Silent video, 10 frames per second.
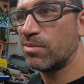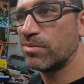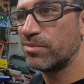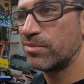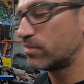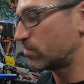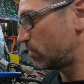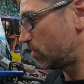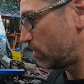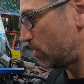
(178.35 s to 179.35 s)

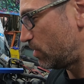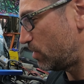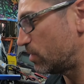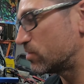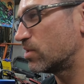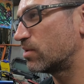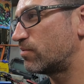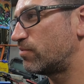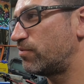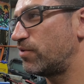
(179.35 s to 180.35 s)
It's like
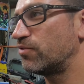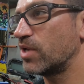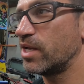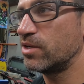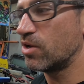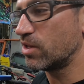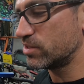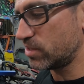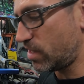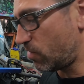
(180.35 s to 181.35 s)

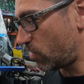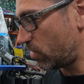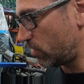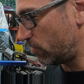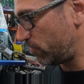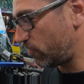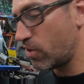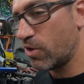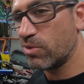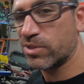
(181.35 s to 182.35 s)
$15, and that roll of
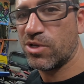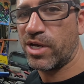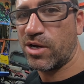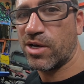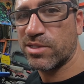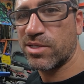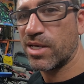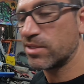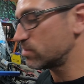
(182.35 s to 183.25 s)
foil was 99 cents.